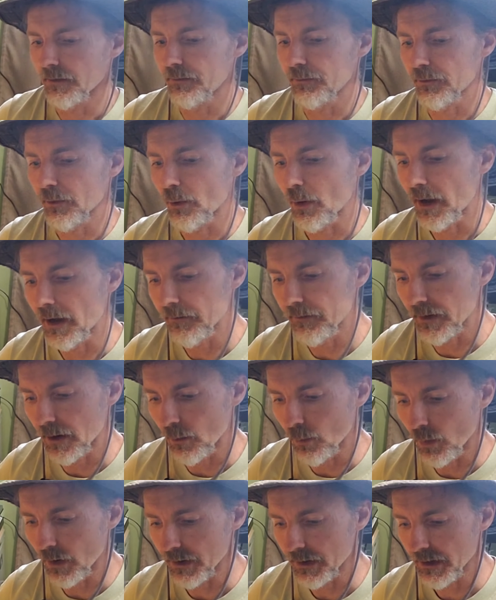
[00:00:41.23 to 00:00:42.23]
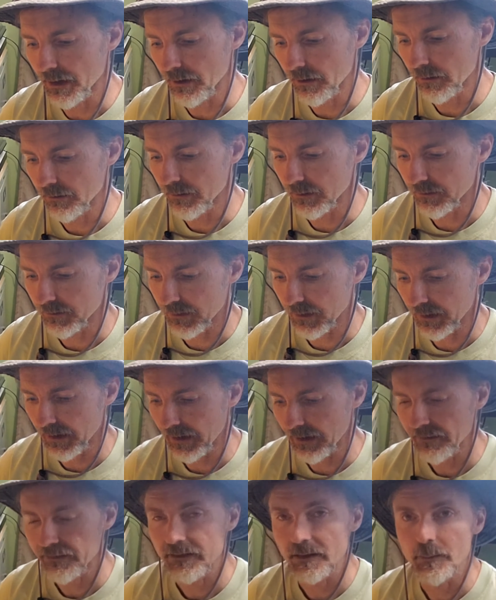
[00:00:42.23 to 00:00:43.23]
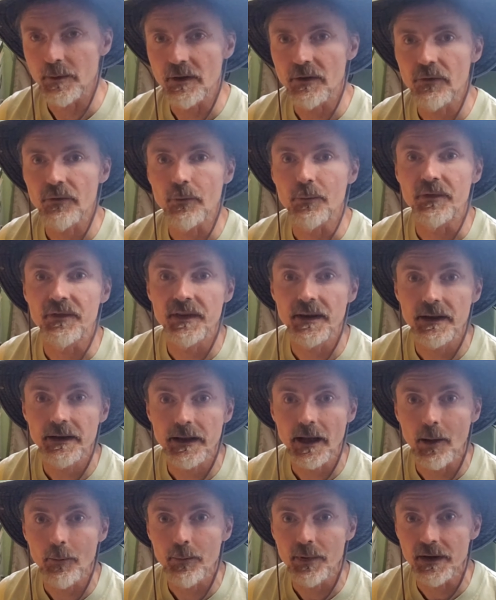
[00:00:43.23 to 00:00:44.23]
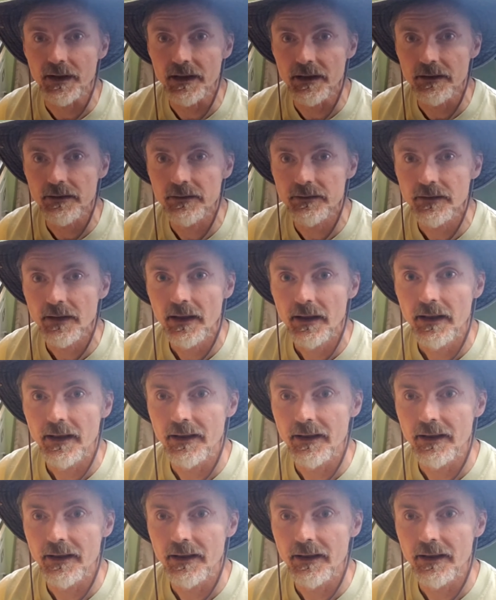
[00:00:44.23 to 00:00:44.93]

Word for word: So I've got one here that's got estimates from seed companies